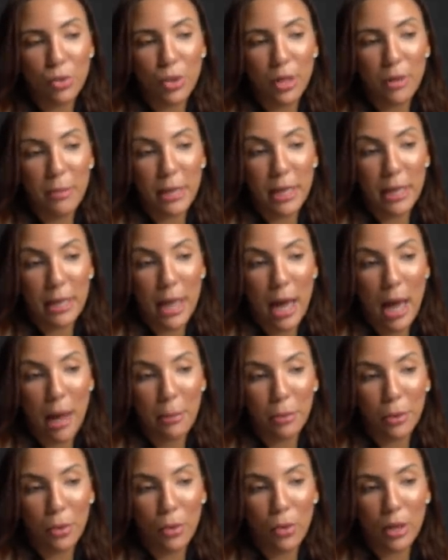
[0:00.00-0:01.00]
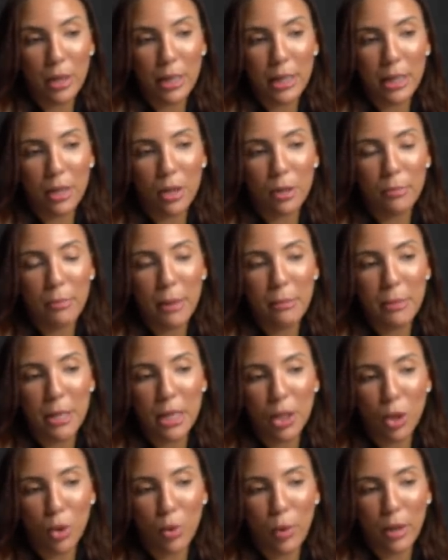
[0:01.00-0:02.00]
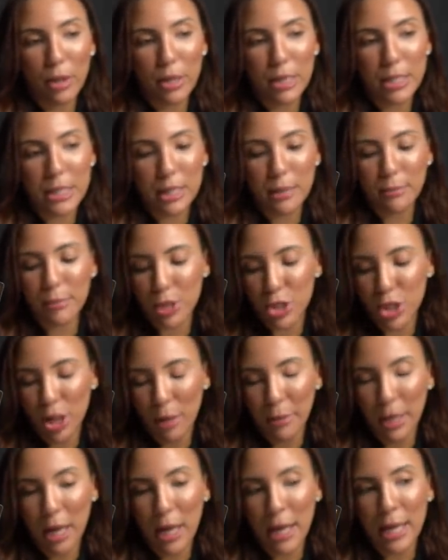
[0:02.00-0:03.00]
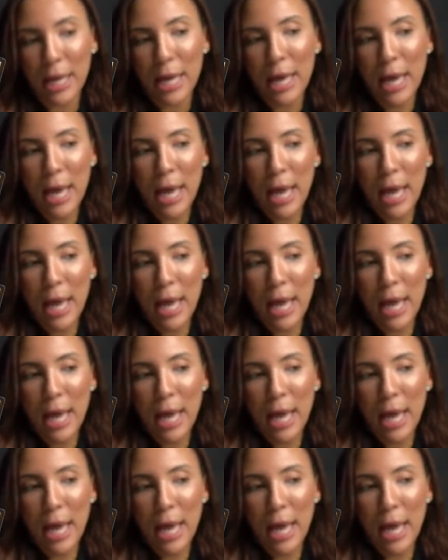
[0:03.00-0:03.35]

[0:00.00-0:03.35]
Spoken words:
Could have been a Capricorn here, maybe an Aquarius, Libra, Gemini.